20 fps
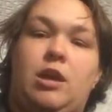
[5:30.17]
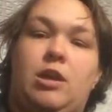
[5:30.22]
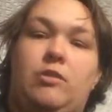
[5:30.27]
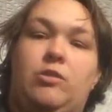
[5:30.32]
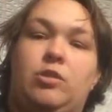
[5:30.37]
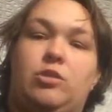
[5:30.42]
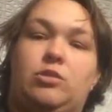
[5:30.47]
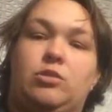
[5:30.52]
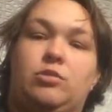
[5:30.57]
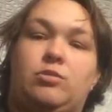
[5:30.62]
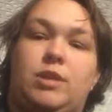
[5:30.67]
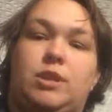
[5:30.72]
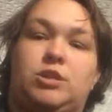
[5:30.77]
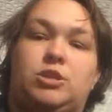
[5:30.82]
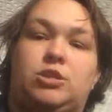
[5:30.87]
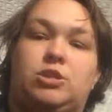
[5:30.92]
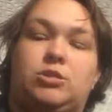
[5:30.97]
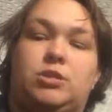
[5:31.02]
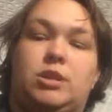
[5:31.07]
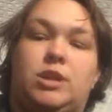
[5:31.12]
if you do the
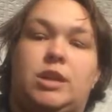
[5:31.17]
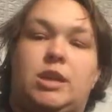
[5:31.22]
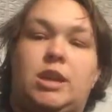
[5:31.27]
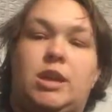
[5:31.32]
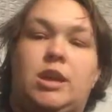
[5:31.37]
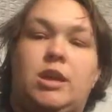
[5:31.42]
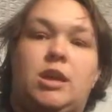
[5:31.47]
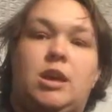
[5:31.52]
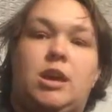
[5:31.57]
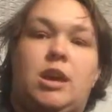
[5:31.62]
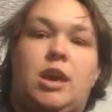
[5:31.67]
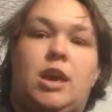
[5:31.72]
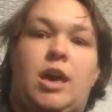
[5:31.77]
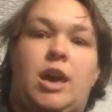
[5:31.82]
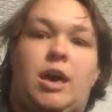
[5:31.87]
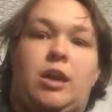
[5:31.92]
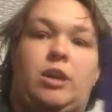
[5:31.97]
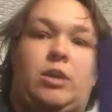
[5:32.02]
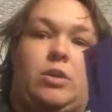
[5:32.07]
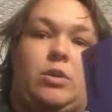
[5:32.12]
registry
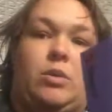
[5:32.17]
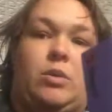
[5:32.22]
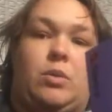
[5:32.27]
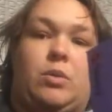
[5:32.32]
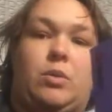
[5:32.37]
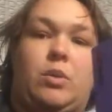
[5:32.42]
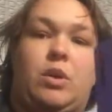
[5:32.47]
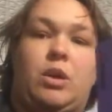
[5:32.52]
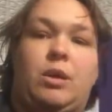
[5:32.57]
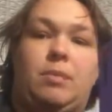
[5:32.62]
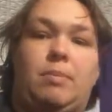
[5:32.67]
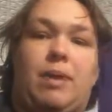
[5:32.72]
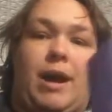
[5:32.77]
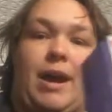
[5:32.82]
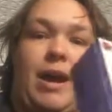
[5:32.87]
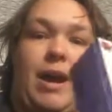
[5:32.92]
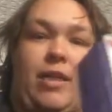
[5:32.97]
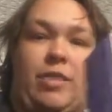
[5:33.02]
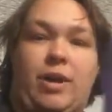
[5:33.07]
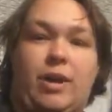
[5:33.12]
and you
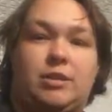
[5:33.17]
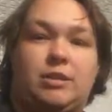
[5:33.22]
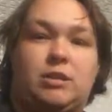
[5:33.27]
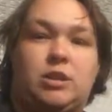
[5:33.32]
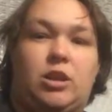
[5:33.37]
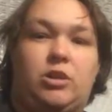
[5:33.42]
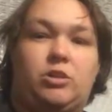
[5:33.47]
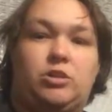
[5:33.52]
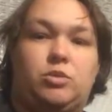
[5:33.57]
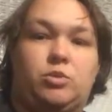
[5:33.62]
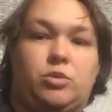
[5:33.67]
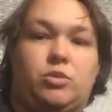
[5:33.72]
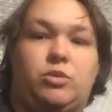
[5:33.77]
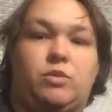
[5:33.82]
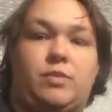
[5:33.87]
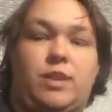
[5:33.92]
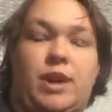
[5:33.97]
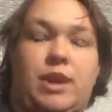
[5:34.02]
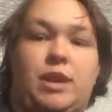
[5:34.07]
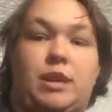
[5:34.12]
buy $1,000 worth
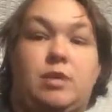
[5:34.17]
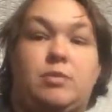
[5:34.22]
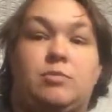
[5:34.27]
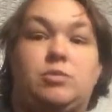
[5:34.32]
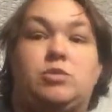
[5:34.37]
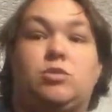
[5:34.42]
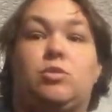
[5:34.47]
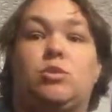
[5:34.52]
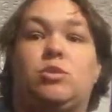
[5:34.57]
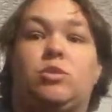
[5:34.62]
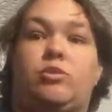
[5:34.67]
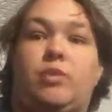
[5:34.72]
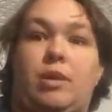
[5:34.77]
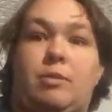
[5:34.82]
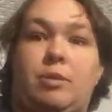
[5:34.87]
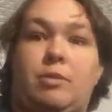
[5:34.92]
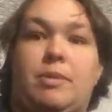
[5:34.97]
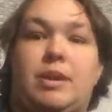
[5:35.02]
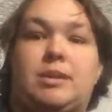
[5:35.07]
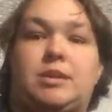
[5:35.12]
of items, or your
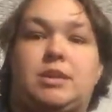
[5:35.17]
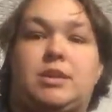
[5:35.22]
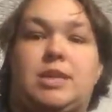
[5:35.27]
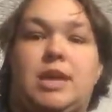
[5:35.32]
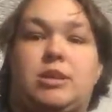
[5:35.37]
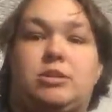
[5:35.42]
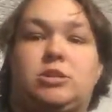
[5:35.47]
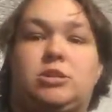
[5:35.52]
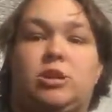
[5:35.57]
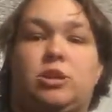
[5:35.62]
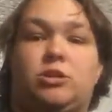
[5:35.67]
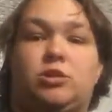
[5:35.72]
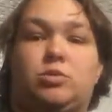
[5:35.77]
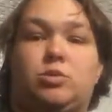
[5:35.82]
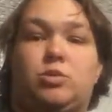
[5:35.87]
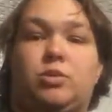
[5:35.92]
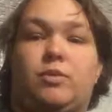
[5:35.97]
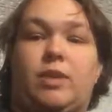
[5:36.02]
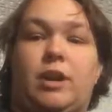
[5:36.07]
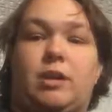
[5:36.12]
family buys $1,000
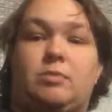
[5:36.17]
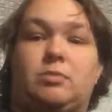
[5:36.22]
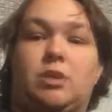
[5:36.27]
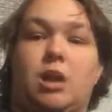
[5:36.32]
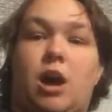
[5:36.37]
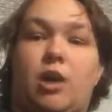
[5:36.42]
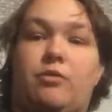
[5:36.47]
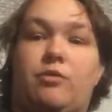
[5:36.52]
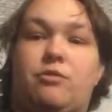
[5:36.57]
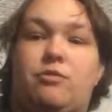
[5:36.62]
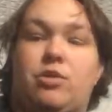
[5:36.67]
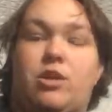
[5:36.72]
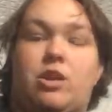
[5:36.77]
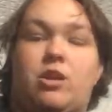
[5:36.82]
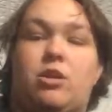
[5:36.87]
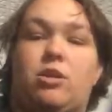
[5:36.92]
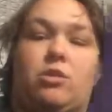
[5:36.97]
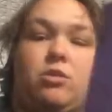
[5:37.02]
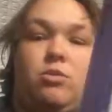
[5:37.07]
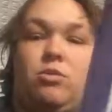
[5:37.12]
worth of items off of
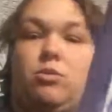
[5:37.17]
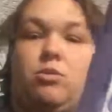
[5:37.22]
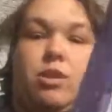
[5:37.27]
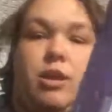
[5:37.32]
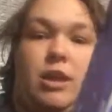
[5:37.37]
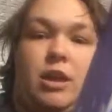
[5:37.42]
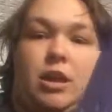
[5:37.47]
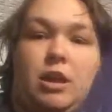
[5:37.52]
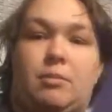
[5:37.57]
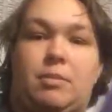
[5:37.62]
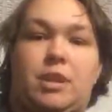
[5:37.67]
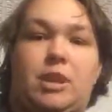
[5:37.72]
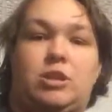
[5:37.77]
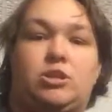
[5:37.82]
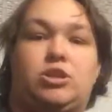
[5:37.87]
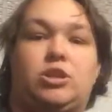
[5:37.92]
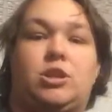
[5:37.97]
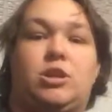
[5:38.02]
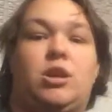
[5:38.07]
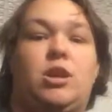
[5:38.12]
there, or any
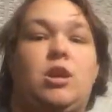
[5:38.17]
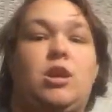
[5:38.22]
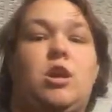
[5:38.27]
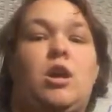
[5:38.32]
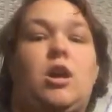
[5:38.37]
combination,